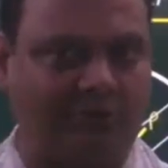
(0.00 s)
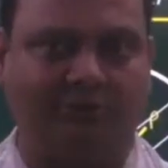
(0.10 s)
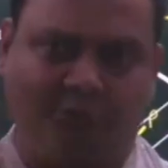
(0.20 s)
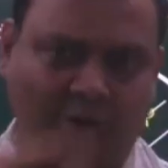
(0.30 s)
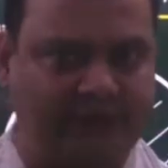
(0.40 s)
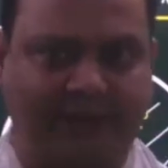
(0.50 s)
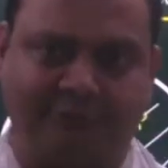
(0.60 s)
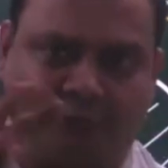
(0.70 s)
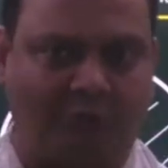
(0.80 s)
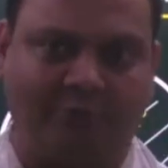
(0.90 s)
both type
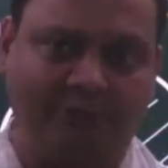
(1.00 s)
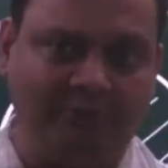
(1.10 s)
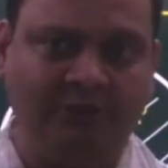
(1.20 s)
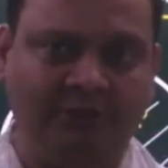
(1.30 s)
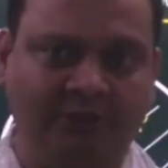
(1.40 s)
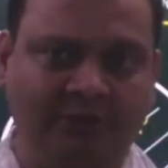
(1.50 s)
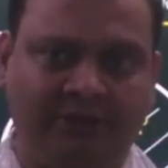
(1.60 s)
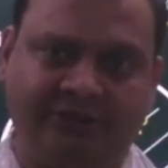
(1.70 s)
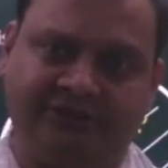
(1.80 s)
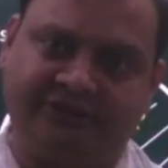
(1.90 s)
of problem.
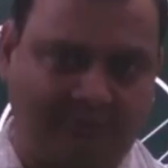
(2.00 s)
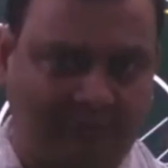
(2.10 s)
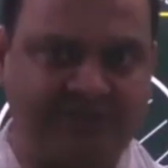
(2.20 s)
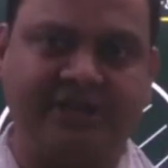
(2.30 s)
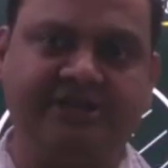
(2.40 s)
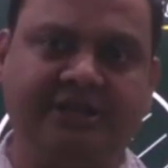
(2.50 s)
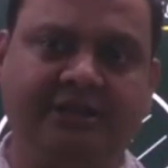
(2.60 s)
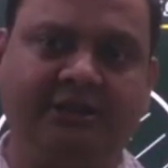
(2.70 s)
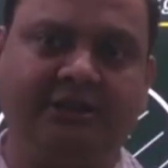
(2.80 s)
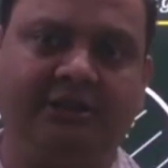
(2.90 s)
Sigma is
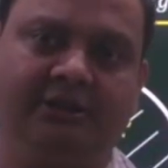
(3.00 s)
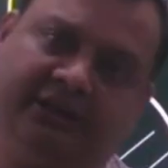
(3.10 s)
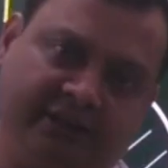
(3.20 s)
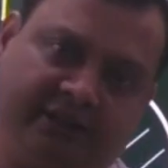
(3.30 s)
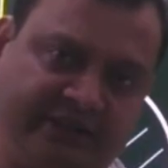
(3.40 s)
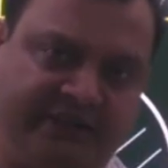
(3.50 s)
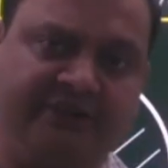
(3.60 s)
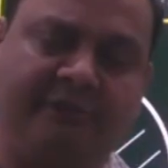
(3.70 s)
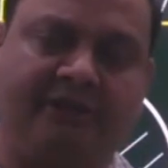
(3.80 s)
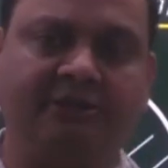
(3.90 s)
changing in
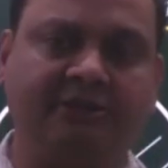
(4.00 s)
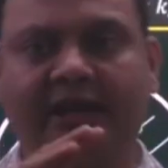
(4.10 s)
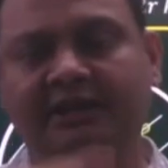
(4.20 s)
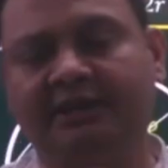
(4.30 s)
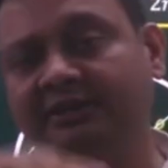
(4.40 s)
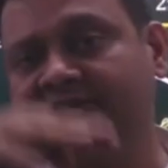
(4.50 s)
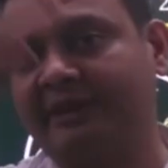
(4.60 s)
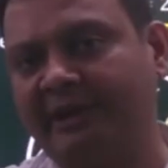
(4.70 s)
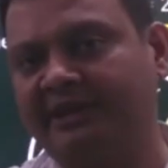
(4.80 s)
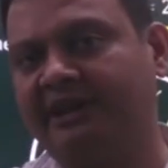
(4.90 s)
continuous manner and in
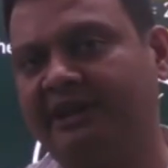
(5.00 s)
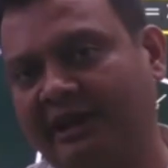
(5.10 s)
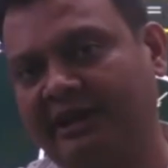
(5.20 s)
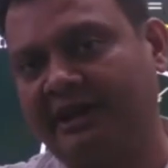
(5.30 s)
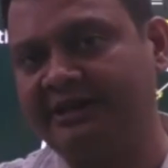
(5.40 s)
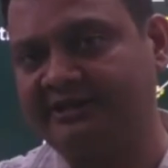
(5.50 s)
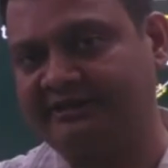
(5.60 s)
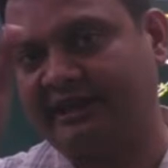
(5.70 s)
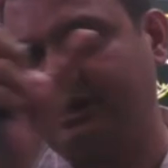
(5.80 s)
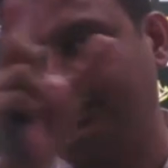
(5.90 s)
segmented, finite
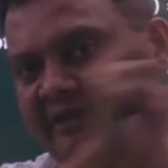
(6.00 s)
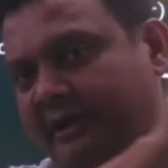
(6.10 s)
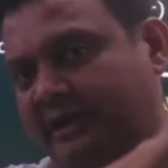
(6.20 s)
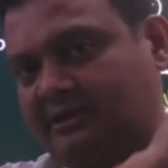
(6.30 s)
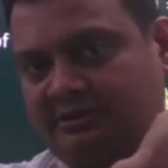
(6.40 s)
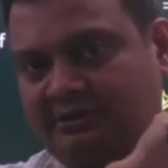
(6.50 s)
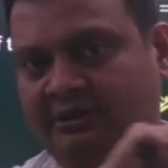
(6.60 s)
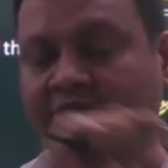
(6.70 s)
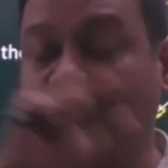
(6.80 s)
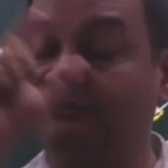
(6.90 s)
segmented manner.
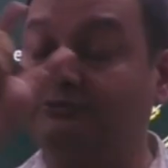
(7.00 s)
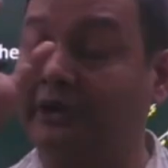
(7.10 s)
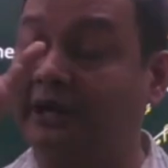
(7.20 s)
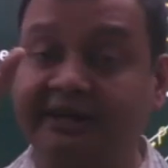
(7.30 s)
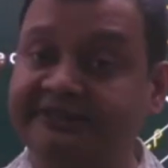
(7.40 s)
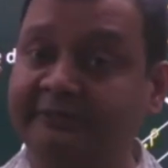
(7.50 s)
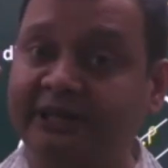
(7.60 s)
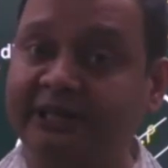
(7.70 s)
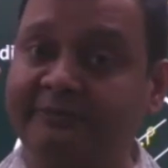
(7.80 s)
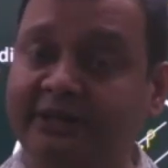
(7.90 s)
So in finite
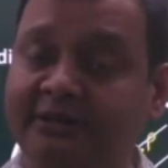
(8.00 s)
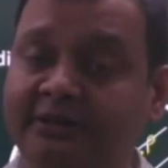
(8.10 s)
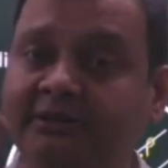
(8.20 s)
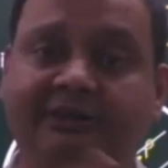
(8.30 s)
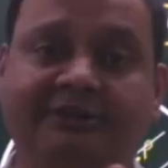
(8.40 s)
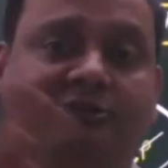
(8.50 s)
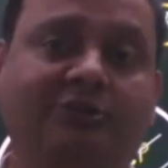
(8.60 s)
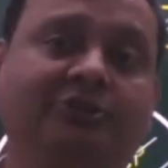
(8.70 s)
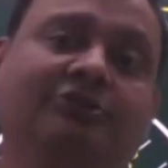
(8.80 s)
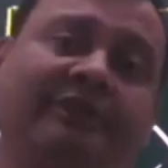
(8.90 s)
segmented manner, there is no
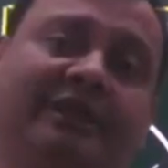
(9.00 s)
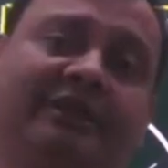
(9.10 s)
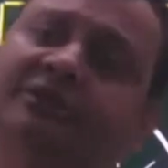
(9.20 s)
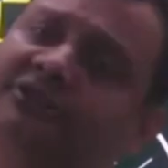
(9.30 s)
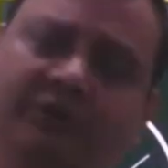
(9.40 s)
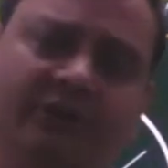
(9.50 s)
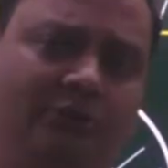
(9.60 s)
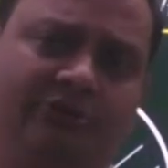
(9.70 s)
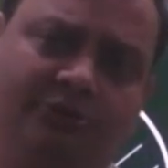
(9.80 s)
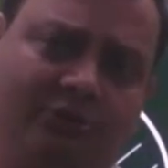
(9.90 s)
use of calculus. You can
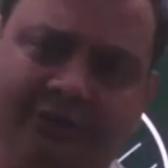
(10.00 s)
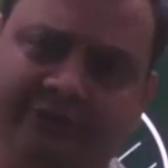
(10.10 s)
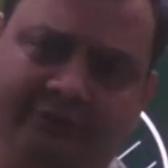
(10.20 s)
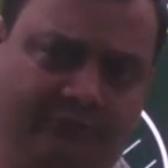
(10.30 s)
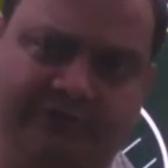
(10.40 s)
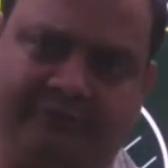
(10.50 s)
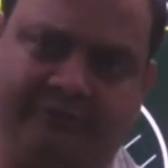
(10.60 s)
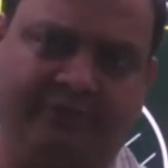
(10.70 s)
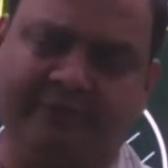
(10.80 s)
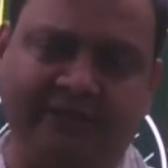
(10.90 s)
also go it with
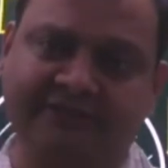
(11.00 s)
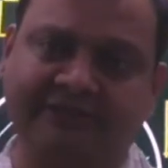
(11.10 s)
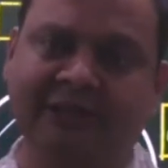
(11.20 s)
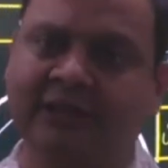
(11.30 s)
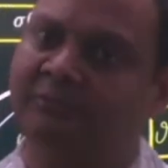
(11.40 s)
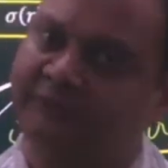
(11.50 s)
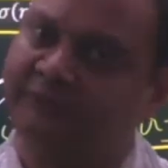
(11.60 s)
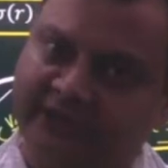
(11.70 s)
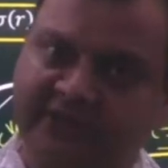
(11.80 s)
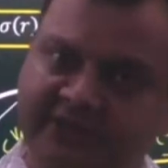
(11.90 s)
simple maths. But
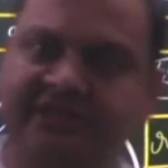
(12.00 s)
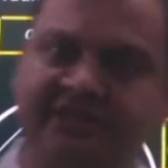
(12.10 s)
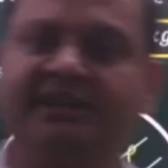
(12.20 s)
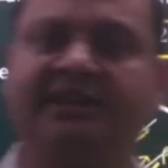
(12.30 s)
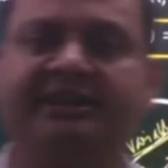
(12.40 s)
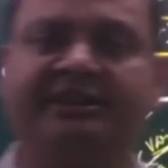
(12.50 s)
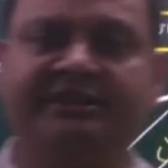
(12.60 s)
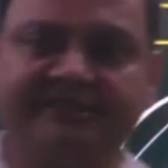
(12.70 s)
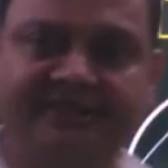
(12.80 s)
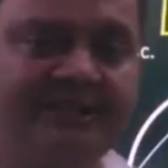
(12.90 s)
when it is changing
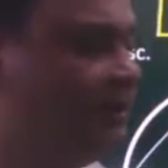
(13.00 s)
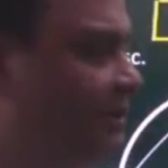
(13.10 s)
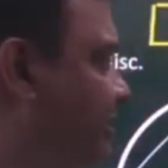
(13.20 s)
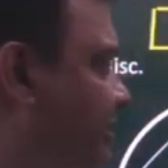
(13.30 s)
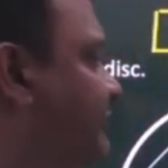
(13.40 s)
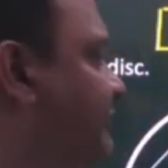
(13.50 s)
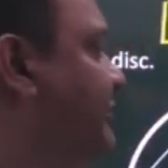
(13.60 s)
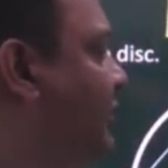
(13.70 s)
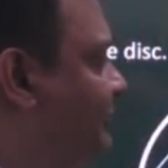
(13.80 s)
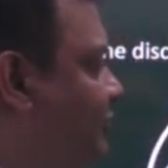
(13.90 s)
continuously, then we
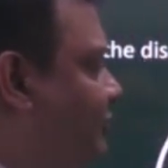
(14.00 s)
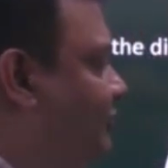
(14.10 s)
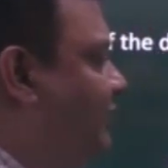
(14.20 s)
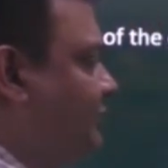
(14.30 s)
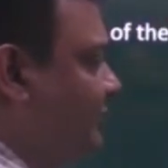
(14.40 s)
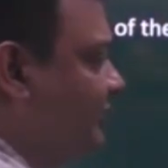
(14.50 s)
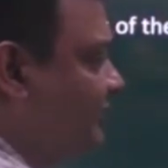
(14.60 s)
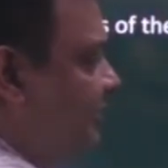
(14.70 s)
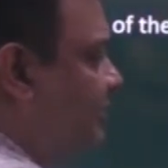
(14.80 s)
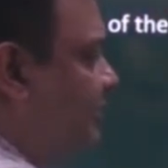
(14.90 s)
have to use calculus.
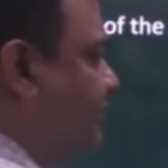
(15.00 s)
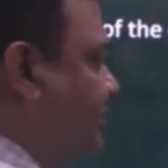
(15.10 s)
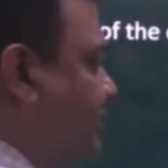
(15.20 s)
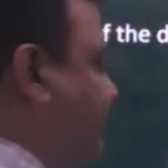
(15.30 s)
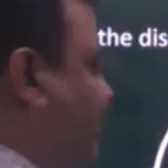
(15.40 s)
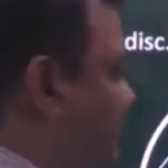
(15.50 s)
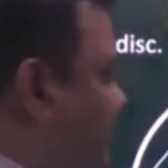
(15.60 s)
Here, sigma is changing